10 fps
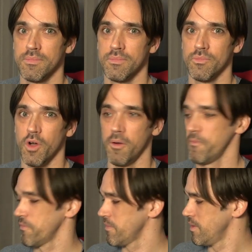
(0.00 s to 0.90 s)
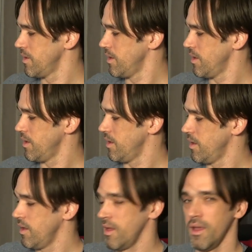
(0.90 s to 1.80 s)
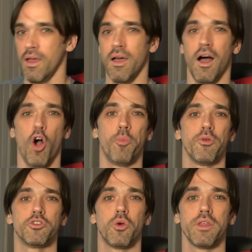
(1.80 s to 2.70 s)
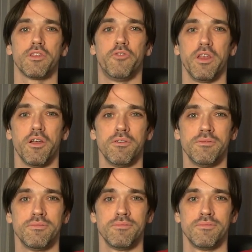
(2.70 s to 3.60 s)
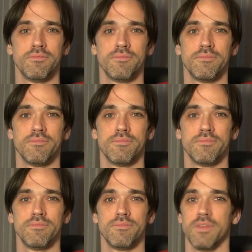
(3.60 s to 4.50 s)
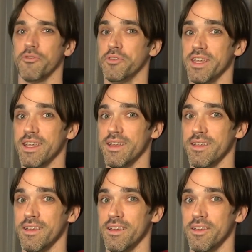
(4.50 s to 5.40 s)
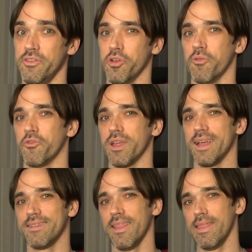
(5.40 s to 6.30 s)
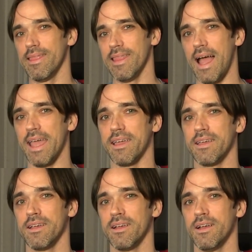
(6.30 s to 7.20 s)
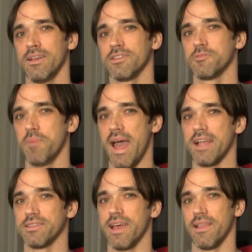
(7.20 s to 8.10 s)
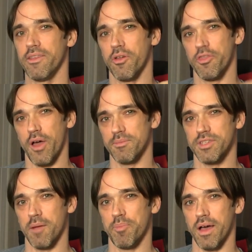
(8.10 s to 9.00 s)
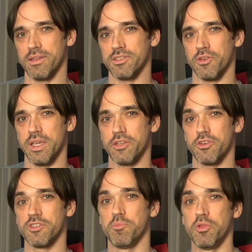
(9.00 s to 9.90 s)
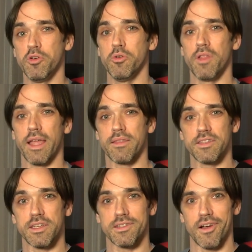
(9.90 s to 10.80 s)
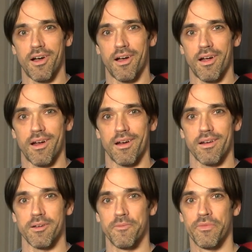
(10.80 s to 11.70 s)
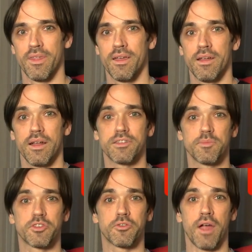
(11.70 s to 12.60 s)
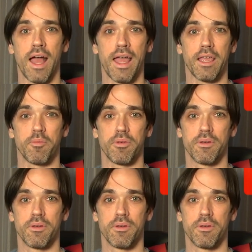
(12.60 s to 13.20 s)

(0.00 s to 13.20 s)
Well, I hope you enjoyed this video. If you did, don't forget to like, smash that little thumbs up button so he turns blue like this guitar, and subscribe.